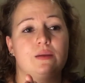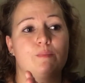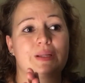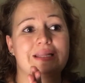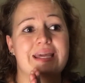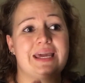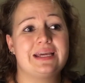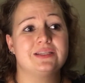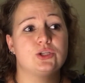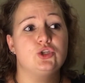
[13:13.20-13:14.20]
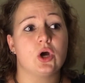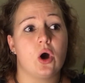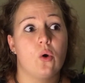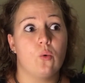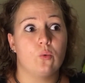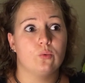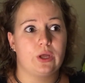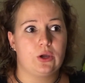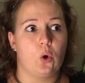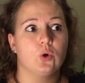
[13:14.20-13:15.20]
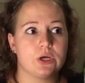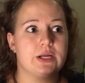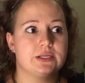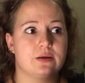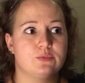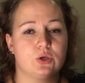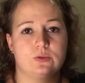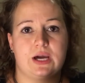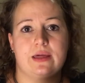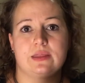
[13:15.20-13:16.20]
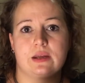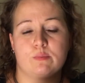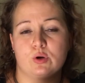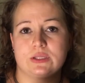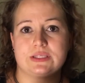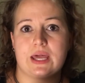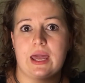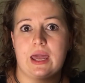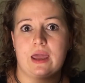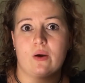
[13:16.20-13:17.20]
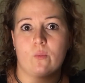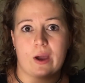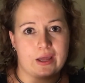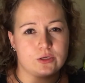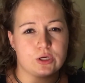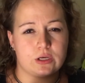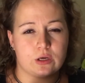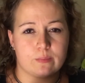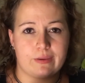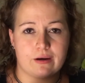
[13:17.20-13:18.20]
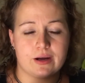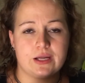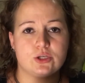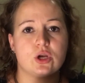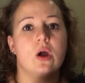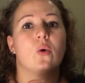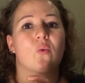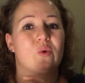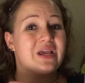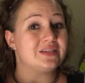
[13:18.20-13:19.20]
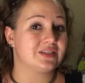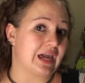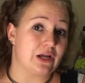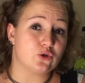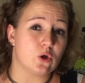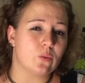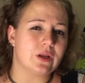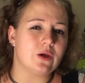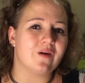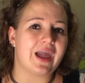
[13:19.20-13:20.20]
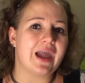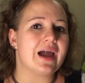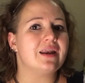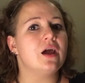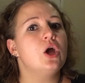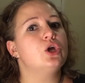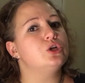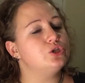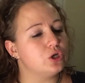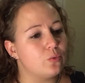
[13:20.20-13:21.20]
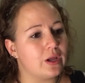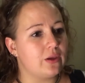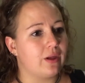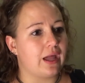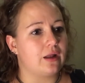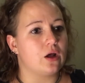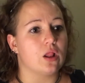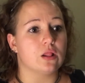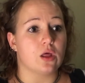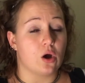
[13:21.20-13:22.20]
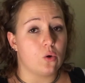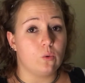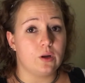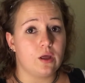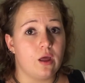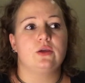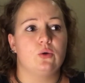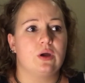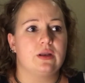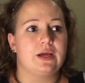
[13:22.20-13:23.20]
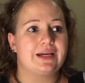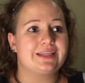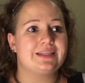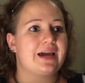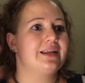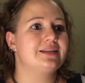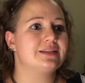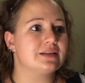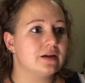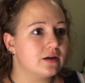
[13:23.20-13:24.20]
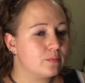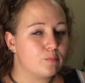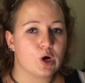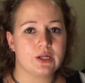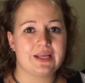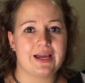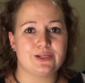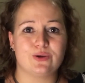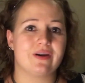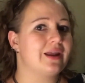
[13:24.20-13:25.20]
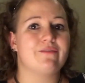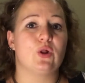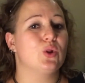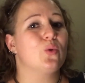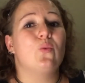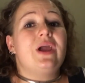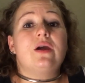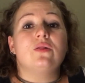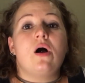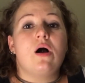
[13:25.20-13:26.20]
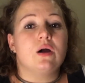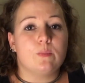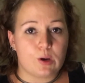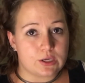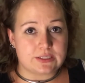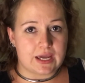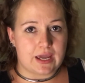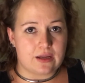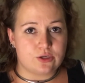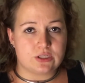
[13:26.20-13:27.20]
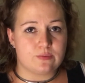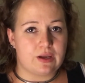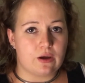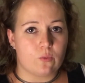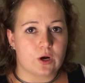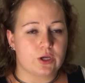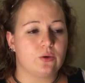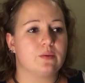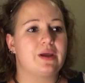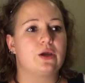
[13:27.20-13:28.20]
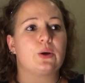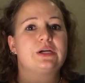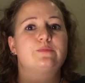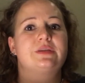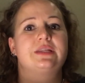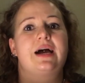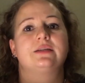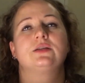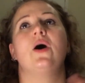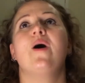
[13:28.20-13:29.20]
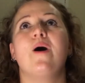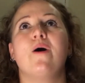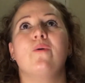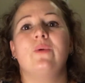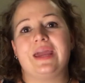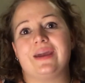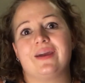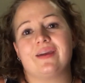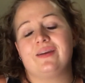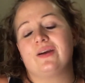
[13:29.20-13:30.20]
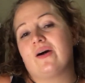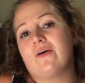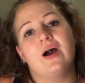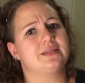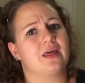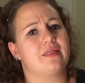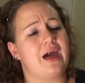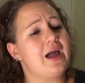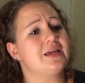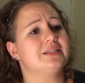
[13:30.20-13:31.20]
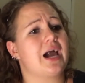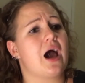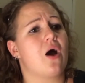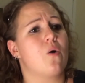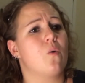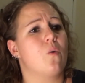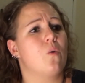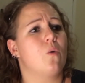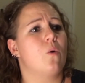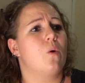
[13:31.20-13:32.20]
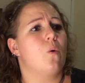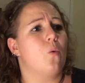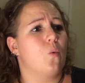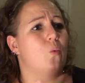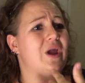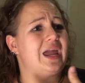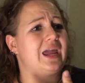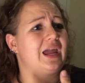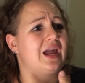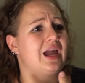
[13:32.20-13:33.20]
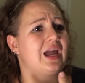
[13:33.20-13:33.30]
please don't like hold on to them so tight that it puts a wedge in your marriage. Reschedule when you can, do what you can alone. You can extend birthdays. You can have a week long birthday just to make it work. You can make Christmas last all week, you know. That is how we